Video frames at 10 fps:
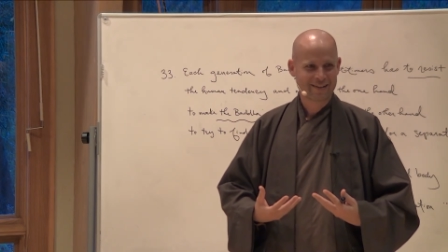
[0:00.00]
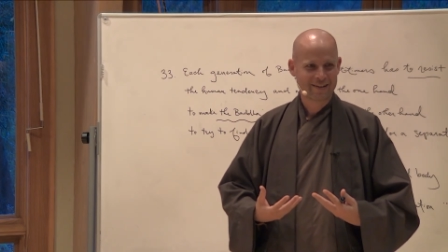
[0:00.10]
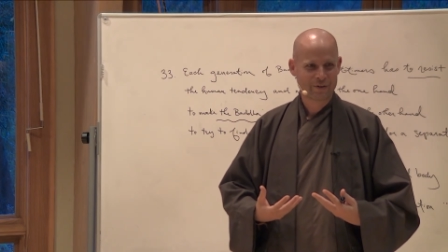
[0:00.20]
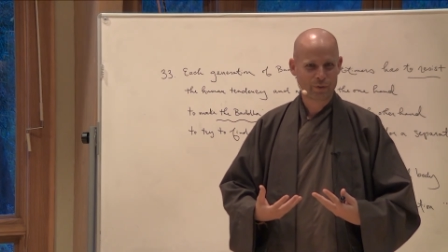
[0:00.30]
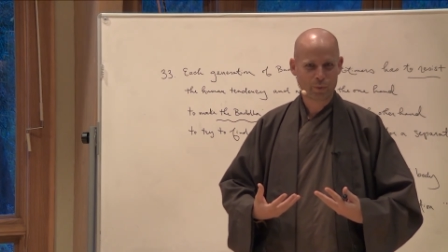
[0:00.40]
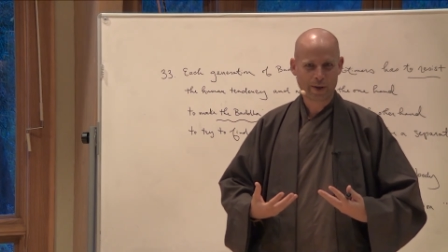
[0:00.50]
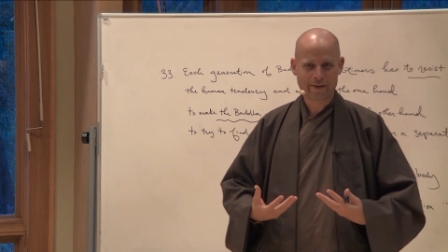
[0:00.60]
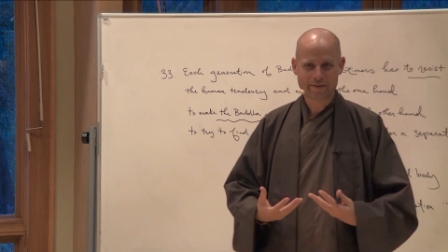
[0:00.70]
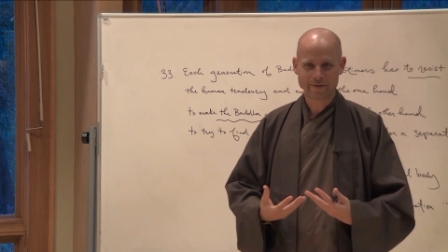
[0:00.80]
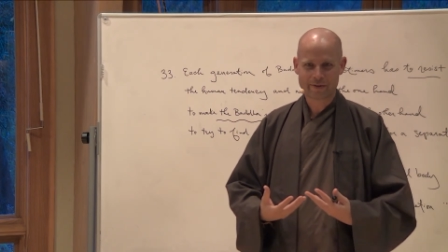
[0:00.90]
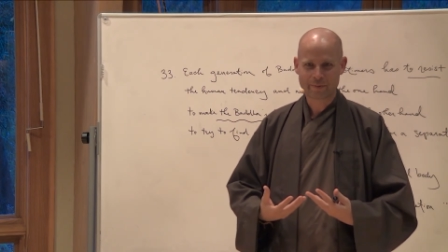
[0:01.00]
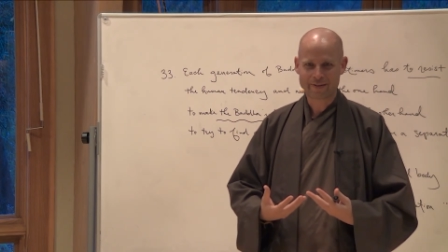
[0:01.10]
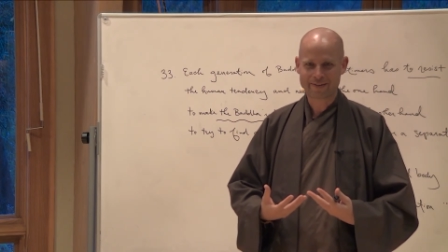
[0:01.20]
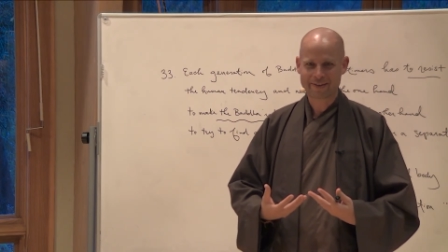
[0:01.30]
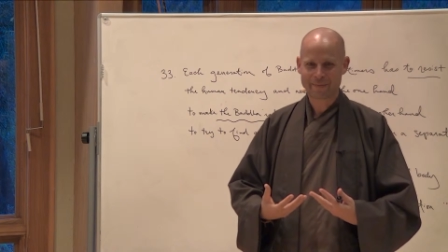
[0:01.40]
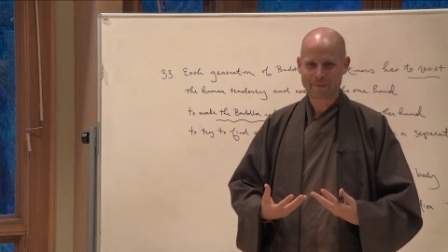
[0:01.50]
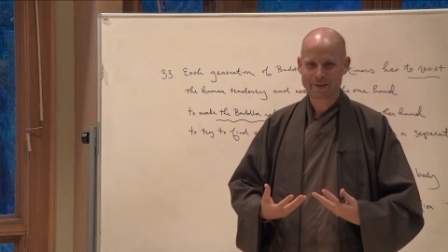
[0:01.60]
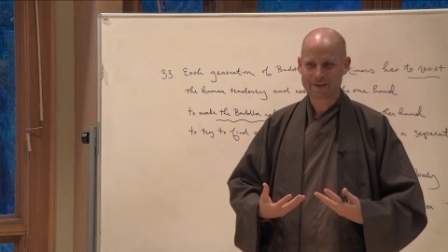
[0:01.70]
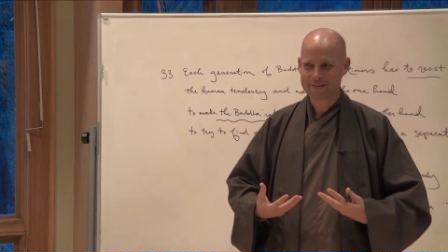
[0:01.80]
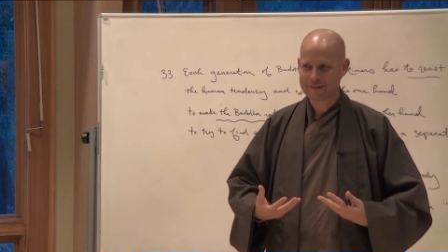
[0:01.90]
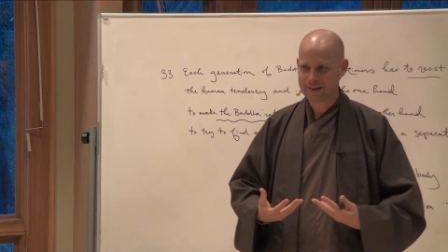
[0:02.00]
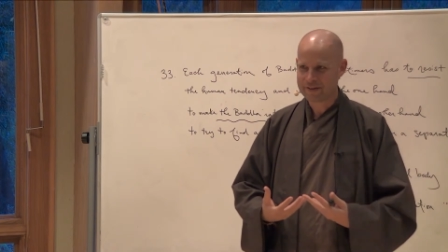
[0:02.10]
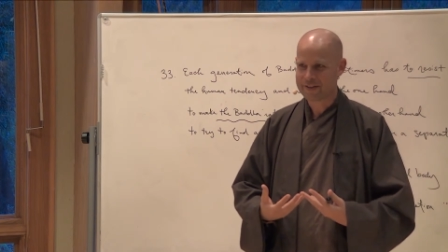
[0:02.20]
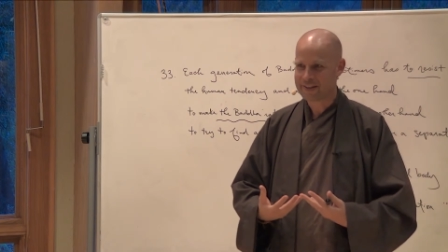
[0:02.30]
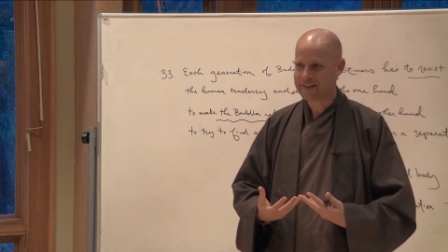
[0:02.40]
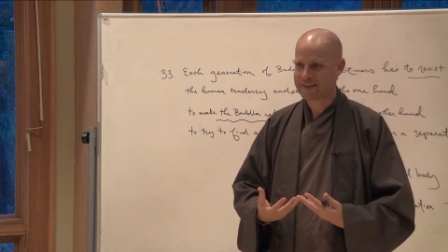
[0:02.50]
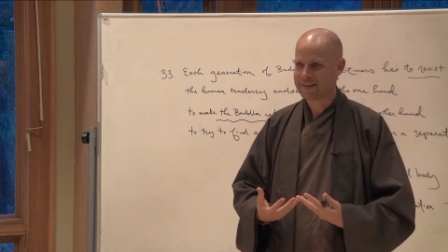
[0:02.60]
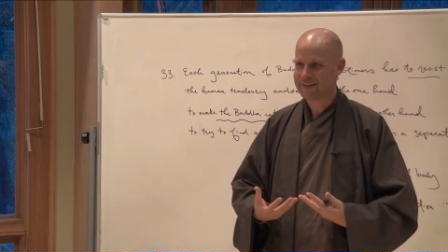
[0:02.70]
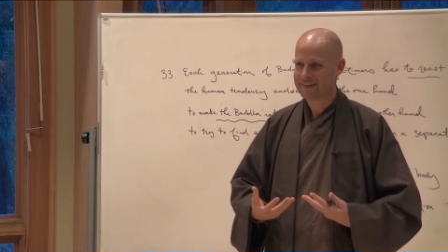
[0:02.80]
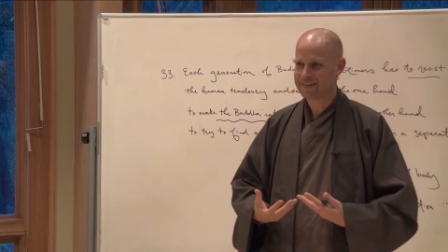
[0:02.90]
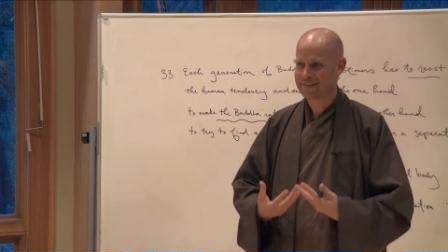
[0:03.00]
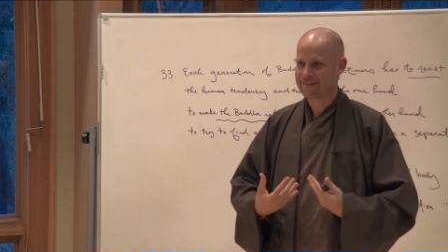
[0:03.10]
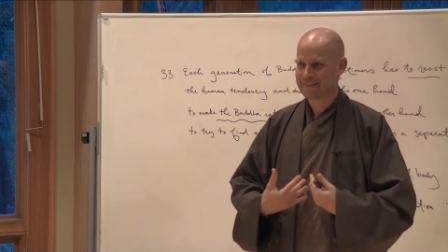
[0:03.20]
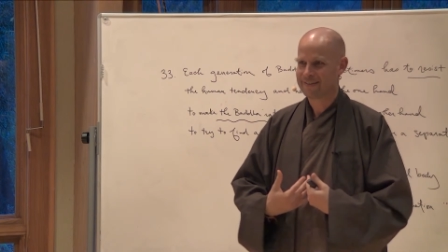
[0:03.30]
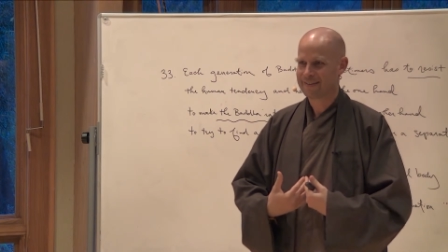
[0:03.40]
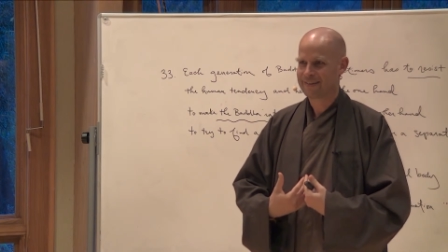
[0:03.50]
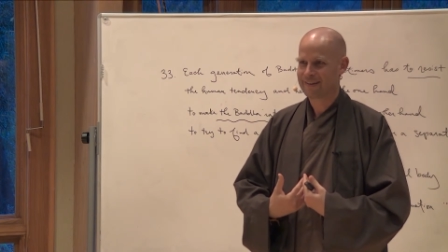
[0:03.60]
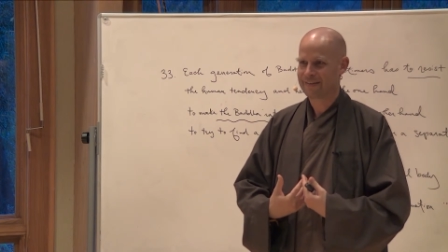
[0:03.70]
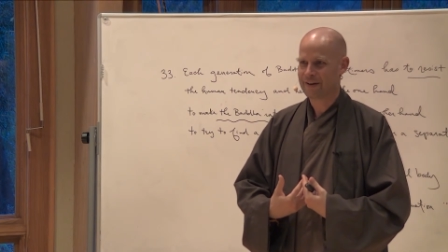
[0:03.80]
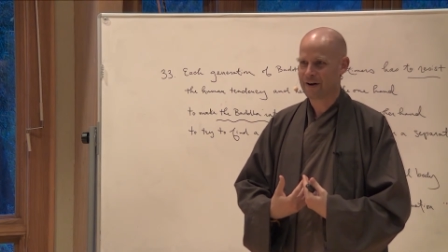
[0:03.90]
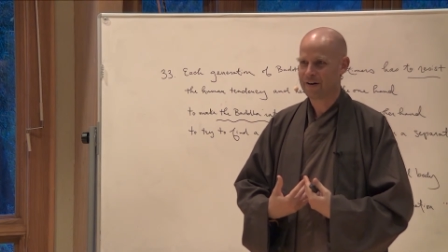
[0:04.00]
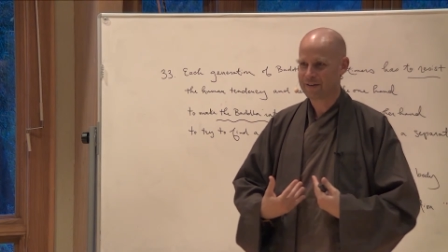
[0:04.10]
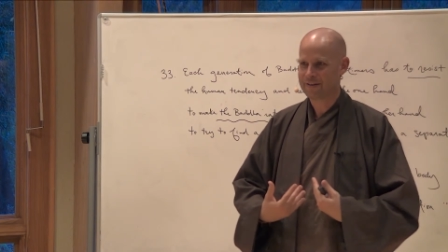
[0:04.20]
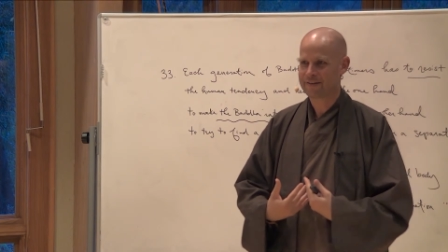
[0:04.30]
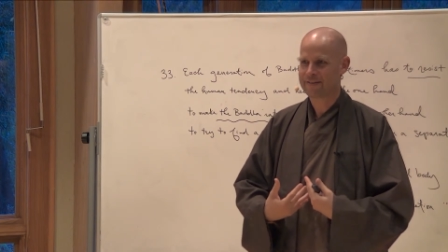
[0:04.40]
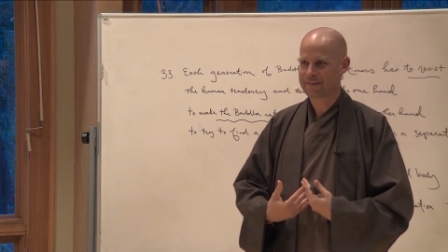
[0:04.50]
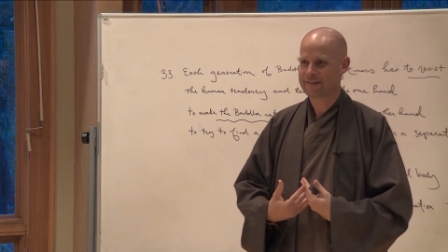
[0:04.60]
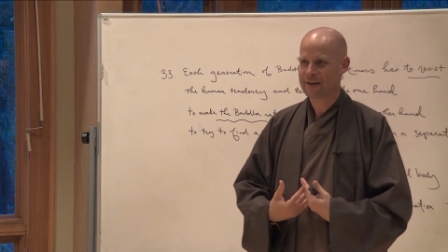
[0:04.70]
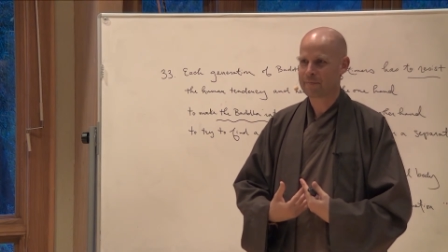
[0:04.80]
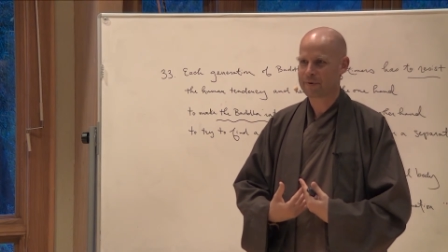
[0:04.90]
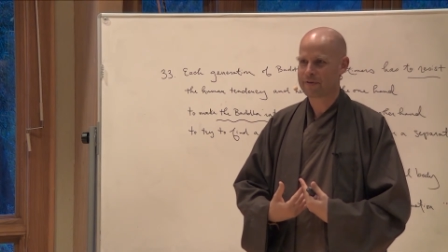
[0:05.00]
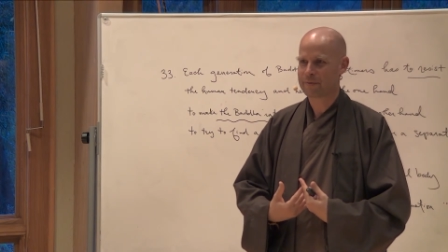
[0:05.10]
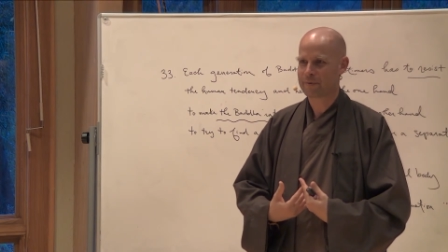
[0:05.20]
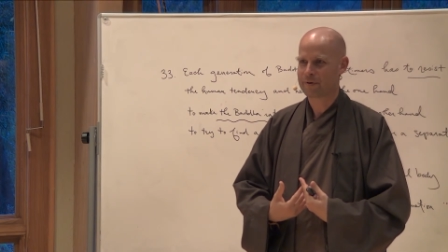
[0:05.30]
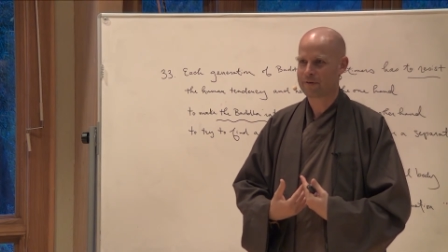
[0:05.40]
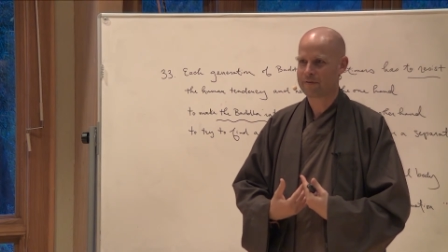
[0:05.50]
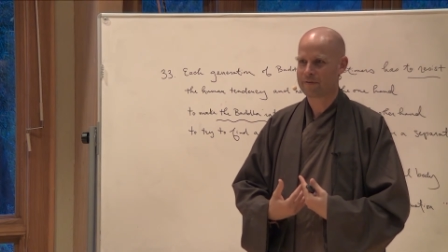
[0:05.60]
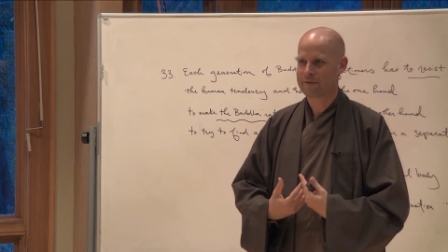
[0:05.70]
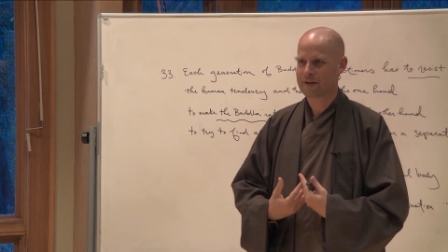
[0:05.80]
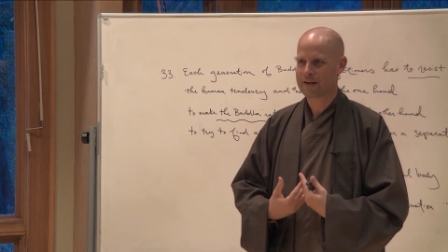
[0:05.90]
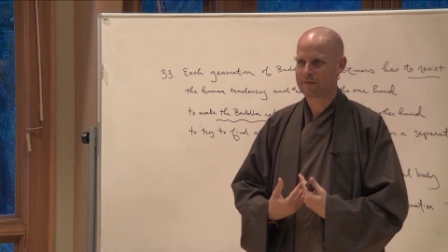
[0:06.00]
new ways of expressing it, but underneath it is, in the heart, is the same principle of kind of